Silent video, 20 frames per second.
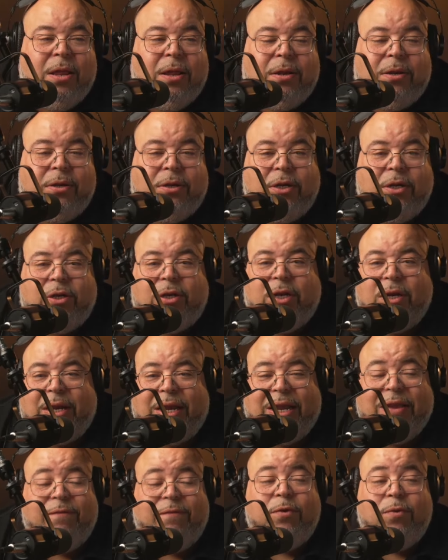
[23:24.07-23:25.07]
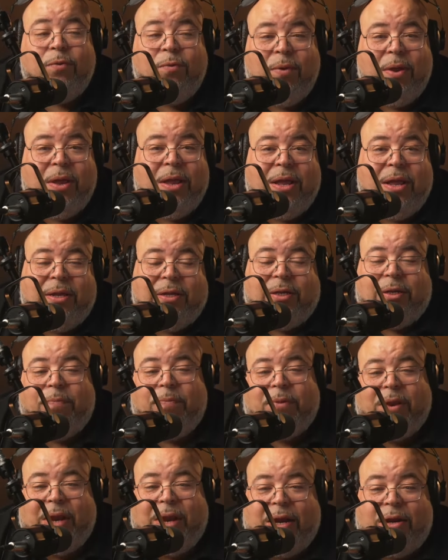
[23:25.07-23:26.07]
just to give you
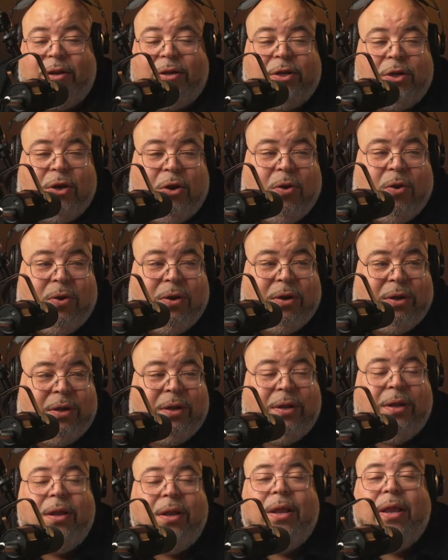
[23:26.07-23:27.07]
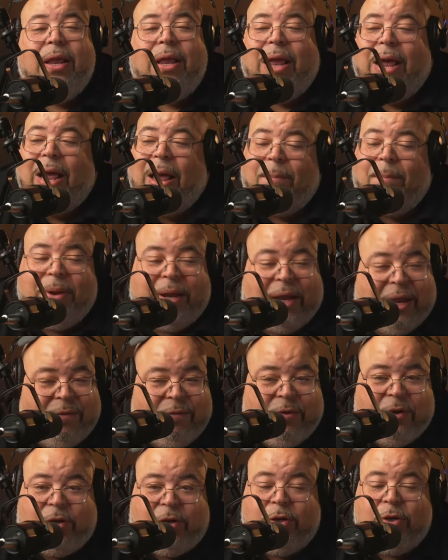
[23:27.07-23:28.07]
something that looks longer. I'm gonna give
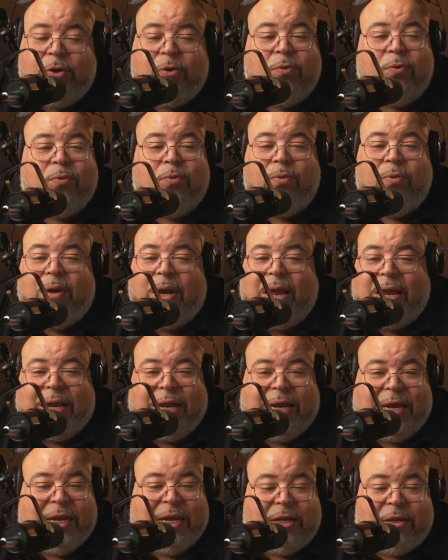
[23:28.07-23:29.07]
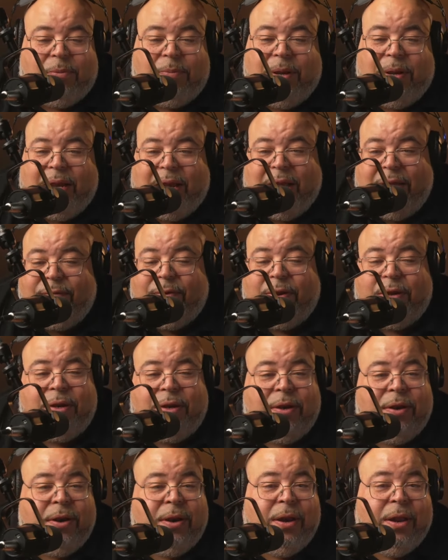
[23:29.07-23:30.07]
it to you like it needs to be given,
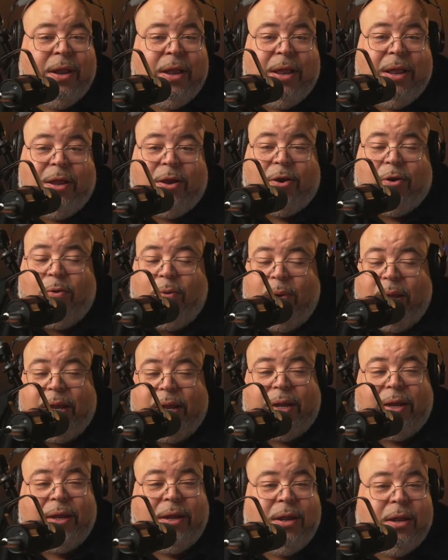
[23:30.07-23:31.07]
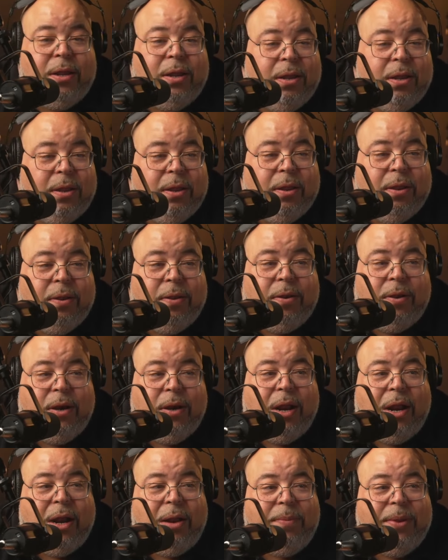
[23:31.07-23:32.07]
quick. You know
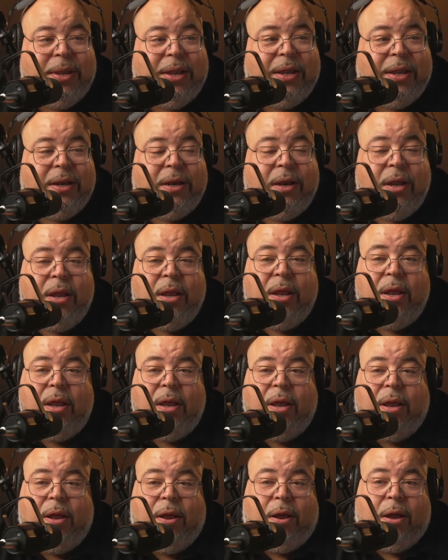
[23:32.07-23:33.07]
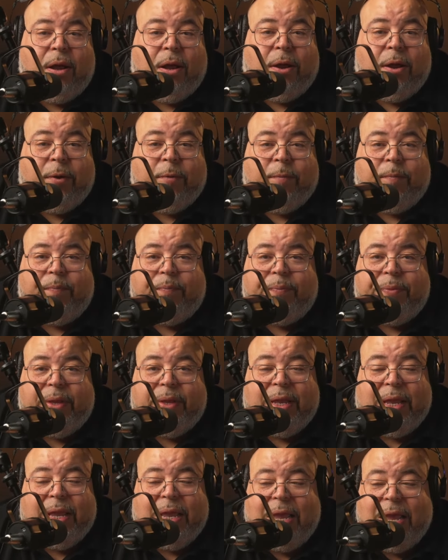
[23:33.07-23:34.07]
what I mean? Um,
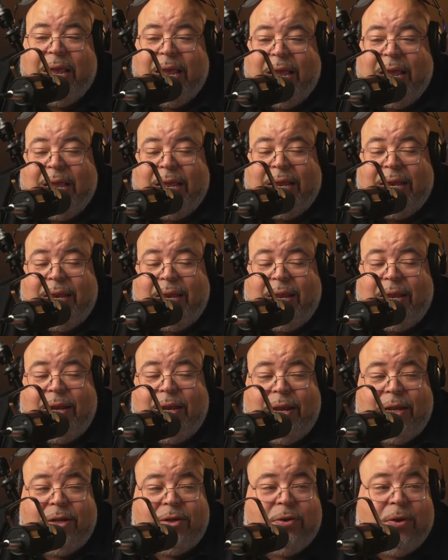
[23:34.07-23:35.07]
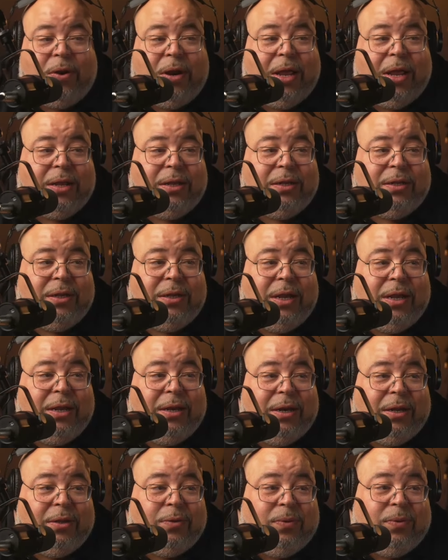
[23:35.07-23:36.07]
and and that's all I could say.
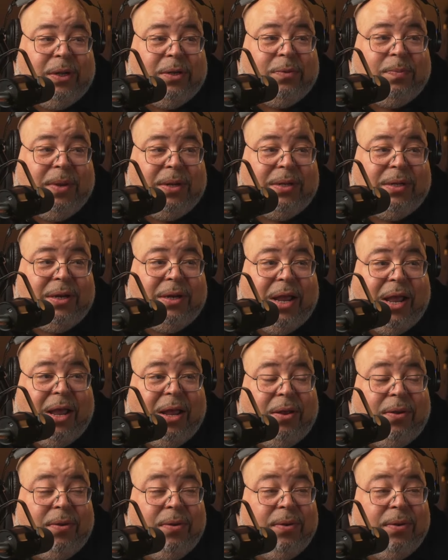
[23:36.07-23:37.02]
That's that's my style.